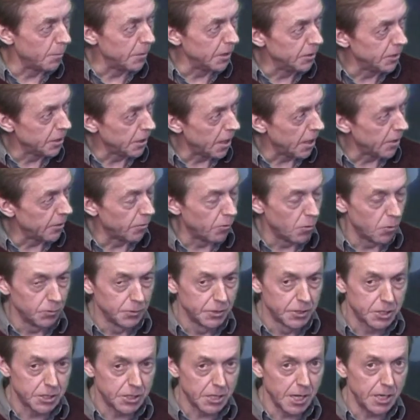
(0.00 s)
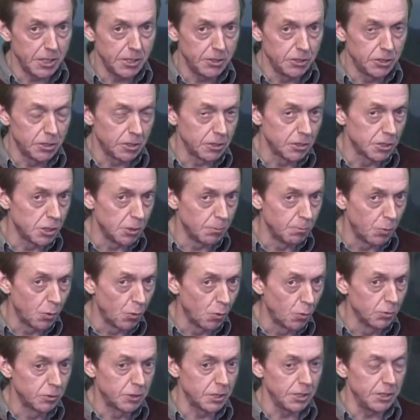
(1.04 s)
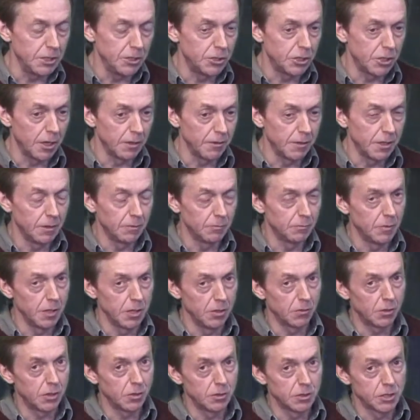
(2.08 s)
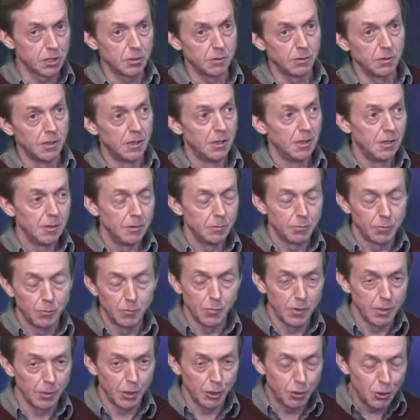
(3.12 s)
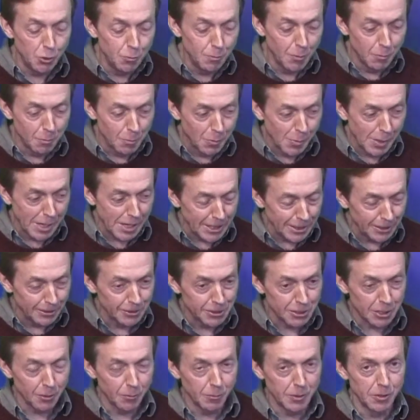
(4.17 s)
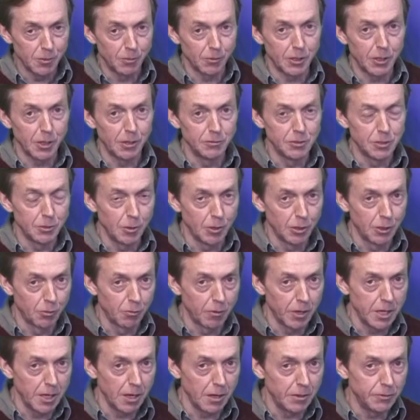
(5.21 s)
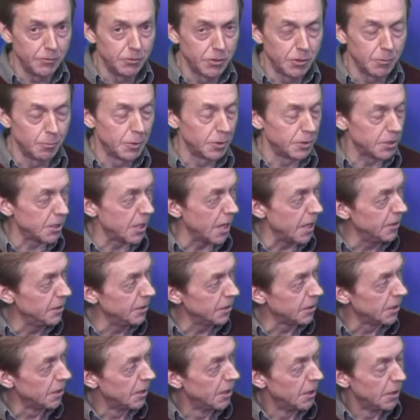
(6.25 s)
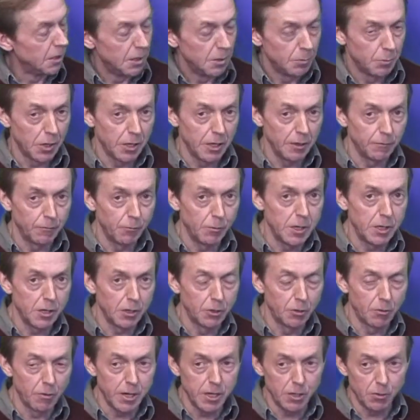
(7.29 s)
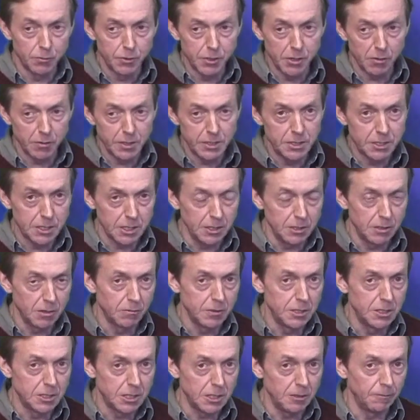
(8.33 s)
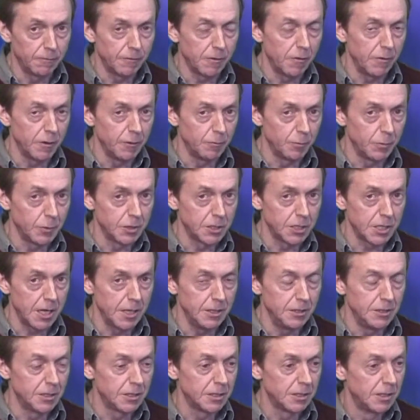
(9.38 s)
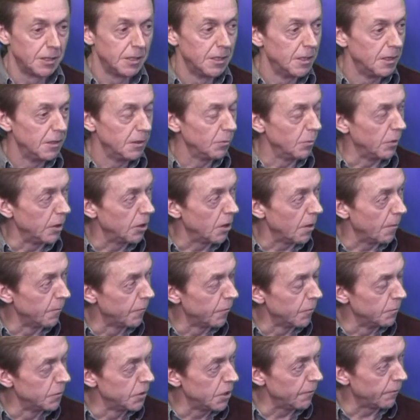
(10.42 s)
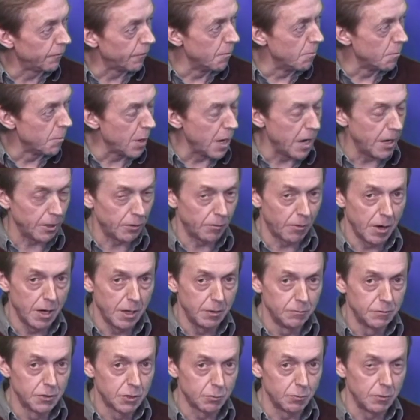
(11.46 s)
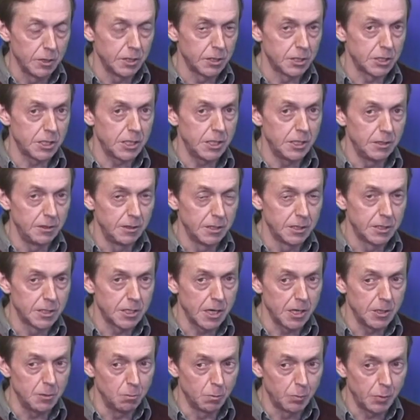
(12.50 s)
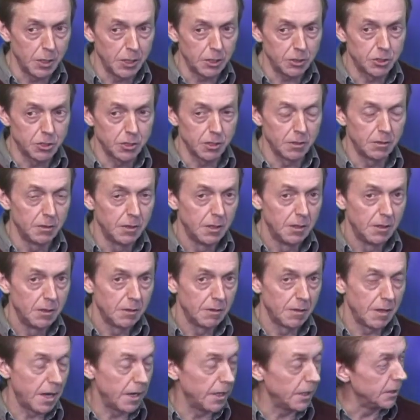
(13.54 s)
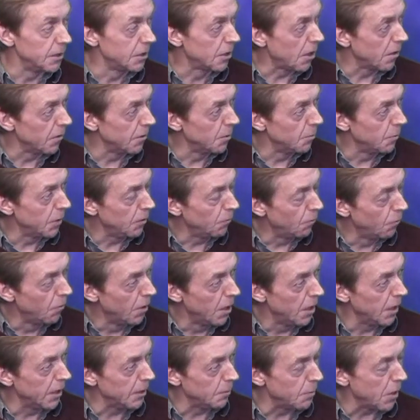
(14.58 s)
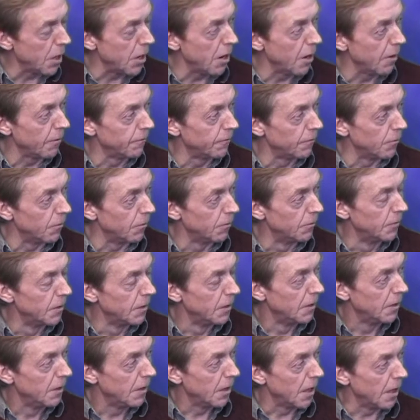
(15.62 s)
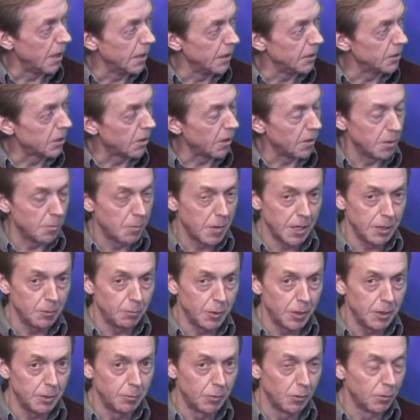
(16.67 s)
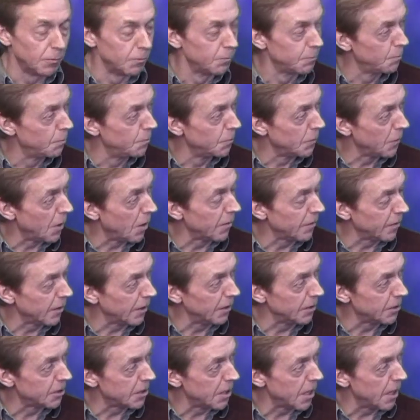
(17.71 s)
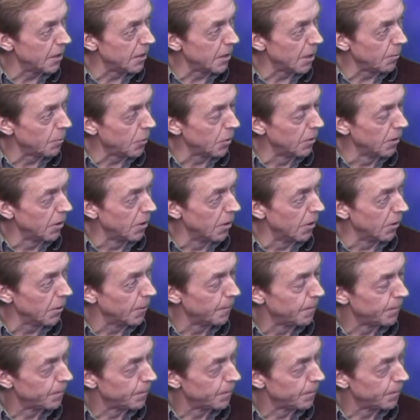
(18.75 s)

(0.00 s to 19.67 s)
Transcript: coming together on stage to support each other, we're human beings, so we're not going to agree 100%. But if we agree on 90, 95%, we come from different backgrounds, we're seeing the same picture, that is going to be really powerful. And it's going to make people, I think, stand up and look.